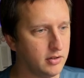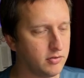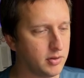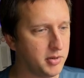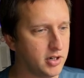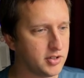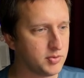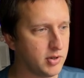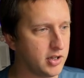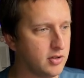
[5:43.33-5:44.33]
from here as
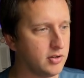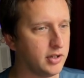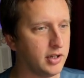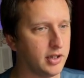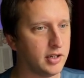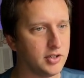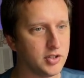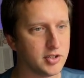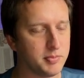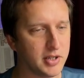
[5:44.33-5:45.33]
well, and it
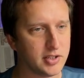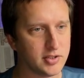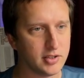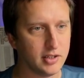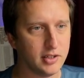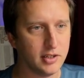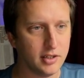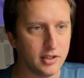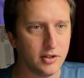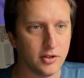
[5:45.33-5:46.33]
just makes
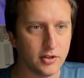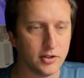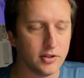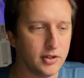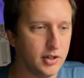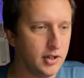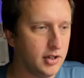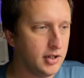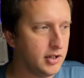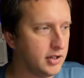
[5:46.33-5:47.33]
your
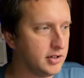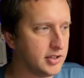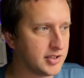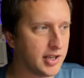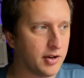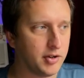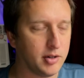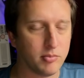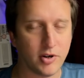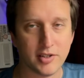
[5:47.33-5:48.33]

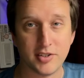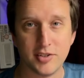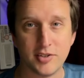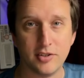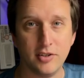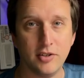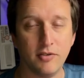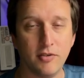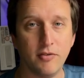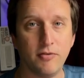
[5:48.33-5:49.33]
discounting process
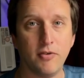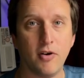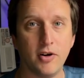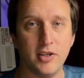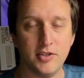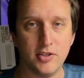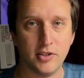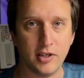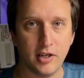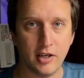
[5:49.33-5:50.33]
far easier
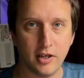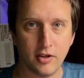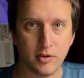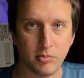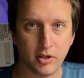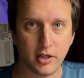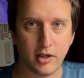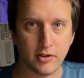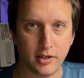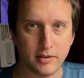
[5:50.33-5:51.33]
than any other plugin
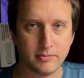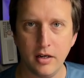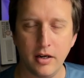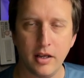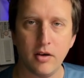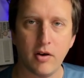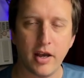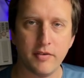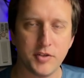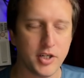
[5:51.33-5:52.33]
out there. Now
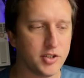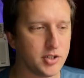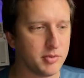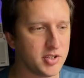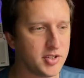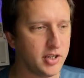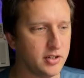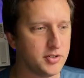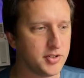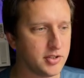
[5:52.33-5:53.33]
I've changed some of the
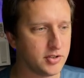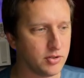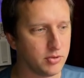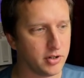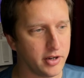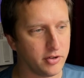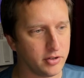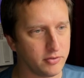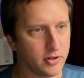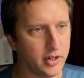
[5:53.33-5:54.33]
sales, so we're now on
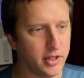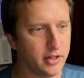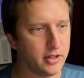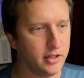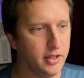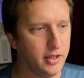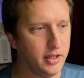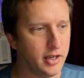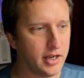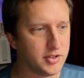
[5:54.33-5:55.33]
the front end.
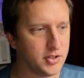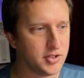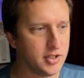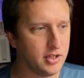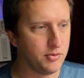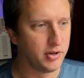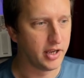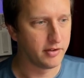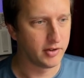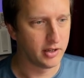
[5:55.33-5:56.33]
As you see, we
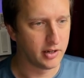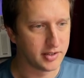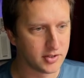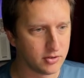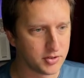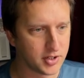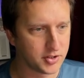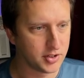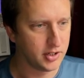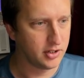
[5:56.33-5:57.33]
have a nice little
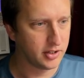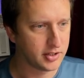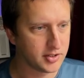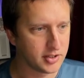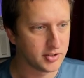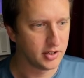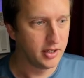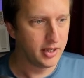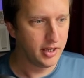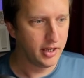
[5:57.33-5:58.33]
section here that says
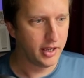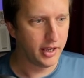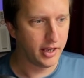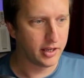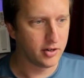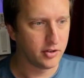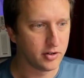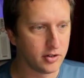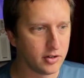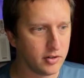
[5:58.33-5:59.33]
add
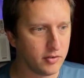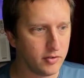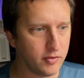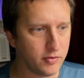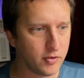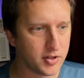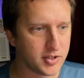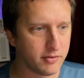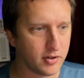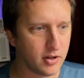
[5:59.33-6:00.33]
another
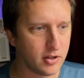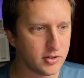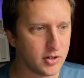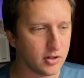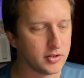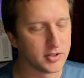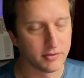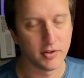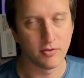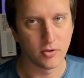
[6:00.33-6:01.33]
$47 or
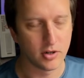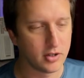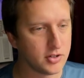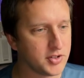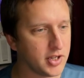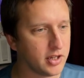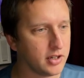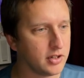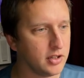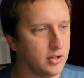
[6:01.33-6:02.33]
$74
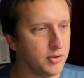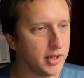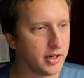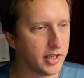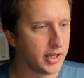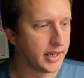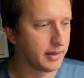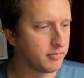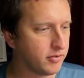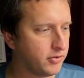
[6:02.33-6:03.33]
and you get a
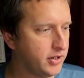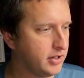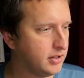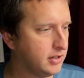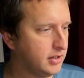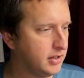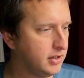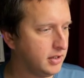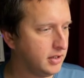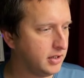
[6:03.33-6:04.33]
cap for free.
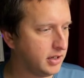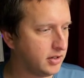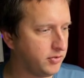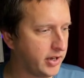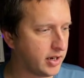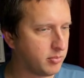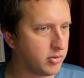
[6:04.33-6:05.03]
And if we add a